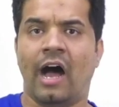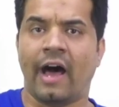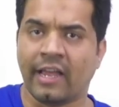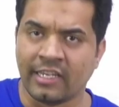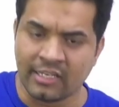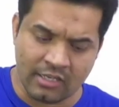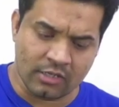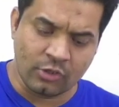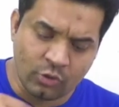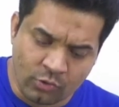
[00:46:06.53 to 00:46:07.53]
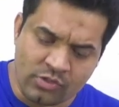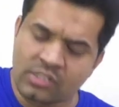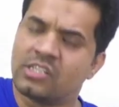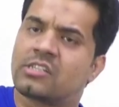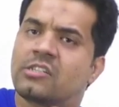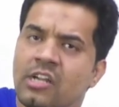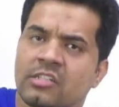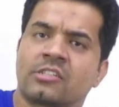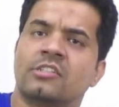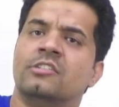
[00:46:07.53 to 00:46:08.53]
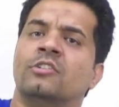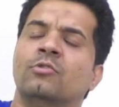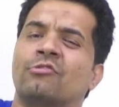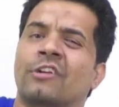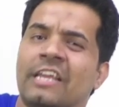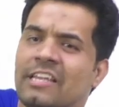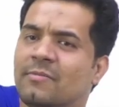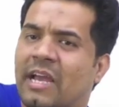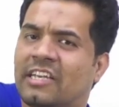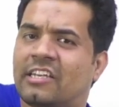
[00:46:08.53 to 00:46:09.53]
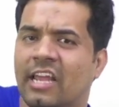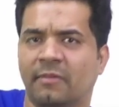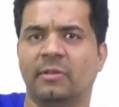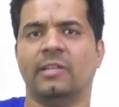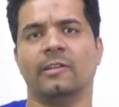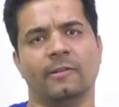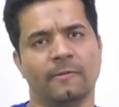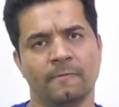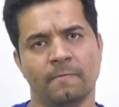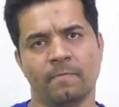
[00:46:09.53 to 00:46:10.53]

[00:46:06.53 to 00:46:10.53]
I use this duster to clean my table.